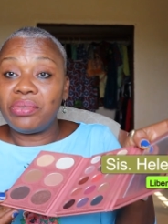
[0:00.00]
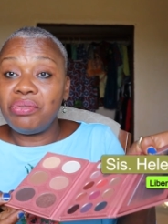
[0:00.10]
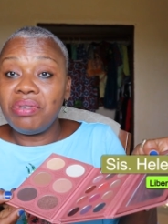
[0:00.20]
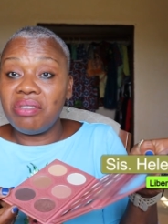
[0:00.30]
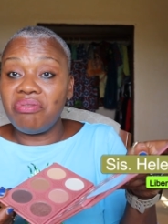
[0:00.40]

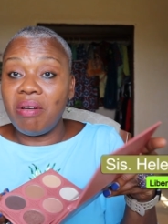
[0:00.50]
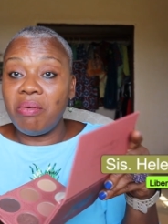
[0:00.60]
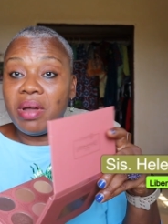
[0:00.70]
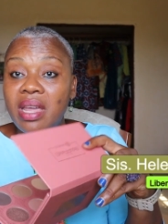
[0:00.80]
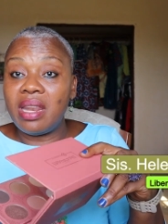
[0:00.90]
So you can
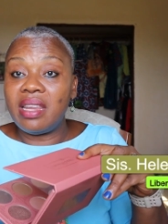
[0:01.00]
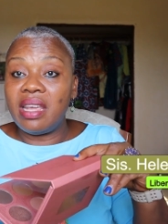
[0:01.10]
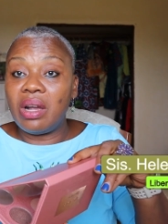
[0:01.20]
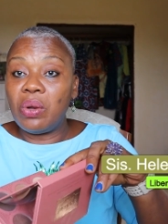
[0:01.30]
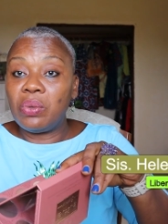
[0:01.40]
travel with it that
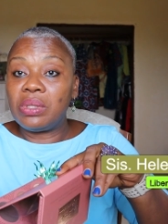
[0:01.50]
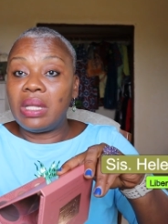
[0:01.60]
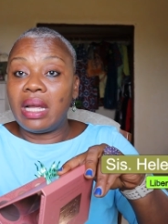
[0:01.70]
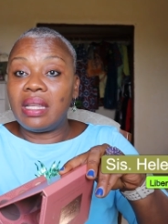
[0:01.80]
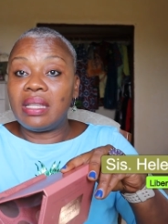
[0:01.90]
they closed
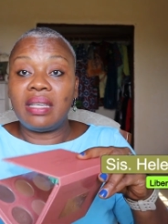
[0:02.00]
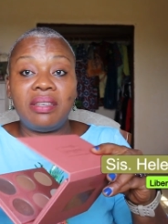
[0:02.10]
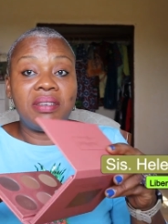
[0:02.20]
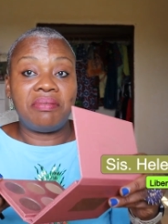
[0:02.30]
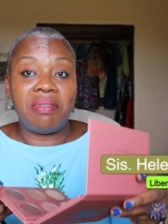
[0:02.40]
like this
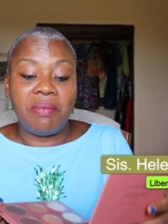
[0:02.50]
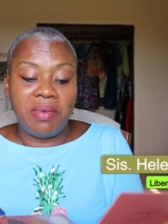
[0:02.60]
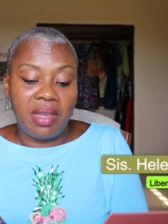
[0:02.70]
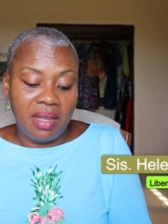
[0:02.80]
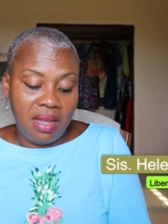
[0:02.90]
and you can travel
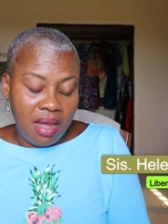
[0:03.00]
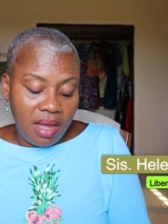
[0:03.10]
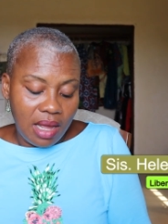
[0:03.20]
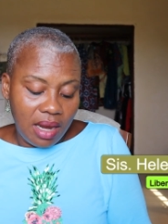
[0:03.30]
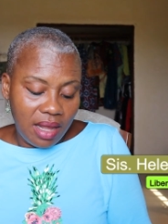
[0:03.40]
with
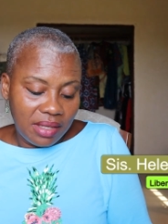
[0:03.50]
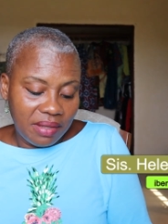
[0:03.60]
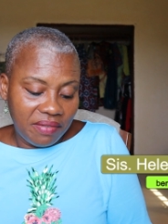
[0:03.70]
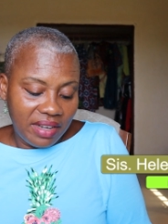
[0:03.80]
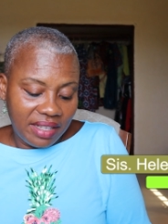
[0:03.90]
it. I like
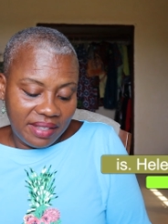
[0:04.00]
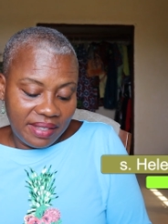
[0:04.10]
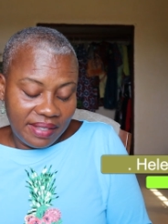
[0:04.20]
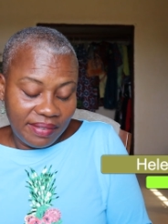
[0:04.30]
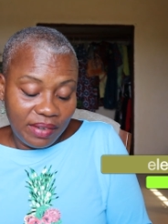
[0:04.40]
stuff like
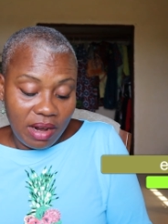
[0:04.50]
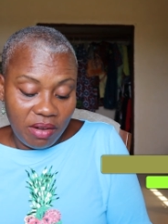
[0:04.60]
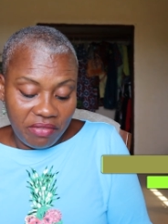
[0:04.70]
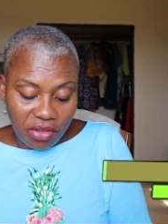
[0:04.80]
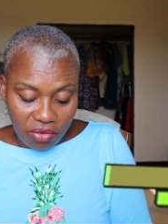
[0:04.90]
this. I
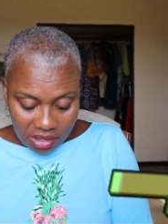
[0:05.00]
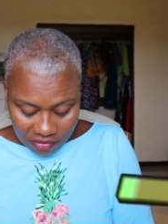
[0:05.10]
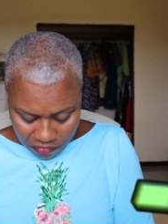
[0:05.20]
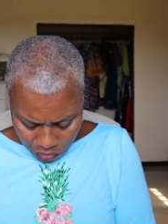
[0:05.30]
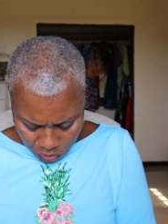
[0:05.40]
love cute
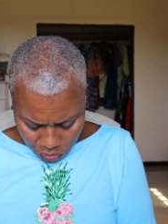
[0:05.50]
stuff.